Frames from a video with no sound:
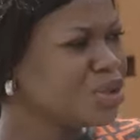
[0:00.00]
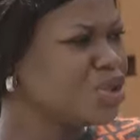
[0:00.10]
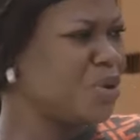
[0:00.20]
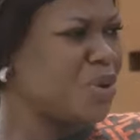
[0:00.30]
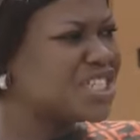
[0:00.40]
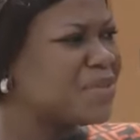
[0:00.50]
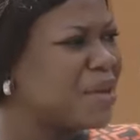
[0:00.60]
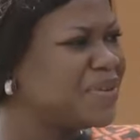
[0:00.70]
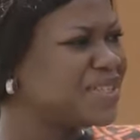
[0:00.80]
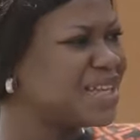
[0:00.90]
What do you mean, what is
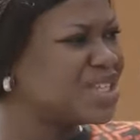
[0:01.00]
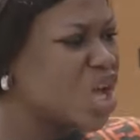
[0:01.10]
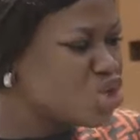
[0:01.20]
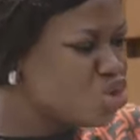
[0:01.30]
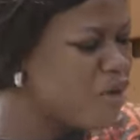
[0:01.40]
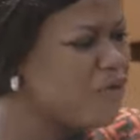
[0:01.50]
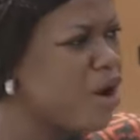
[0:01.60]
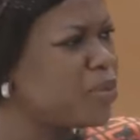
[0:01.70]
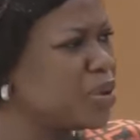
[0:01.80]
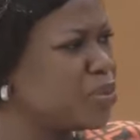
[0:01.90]
my business? You are four